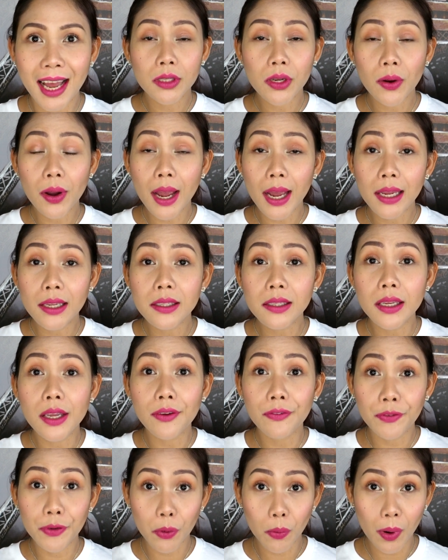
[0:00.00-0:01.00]
So guys,
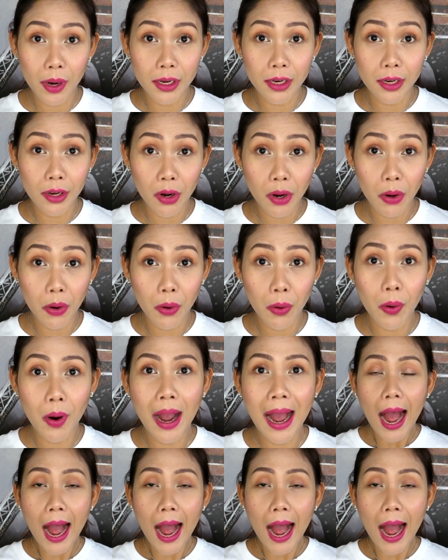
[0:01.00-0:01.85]
if you wanna know